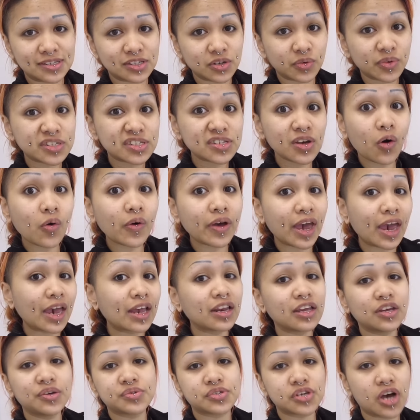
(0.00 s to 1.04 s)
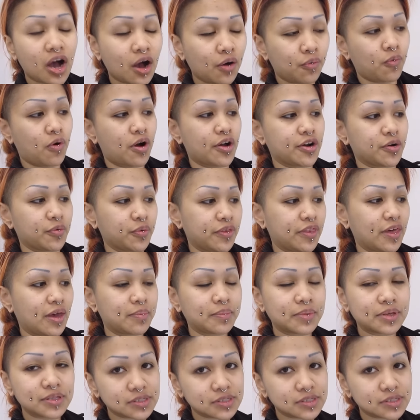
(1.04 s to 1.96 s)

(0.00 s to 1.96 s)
so it's okay to use hot water with them.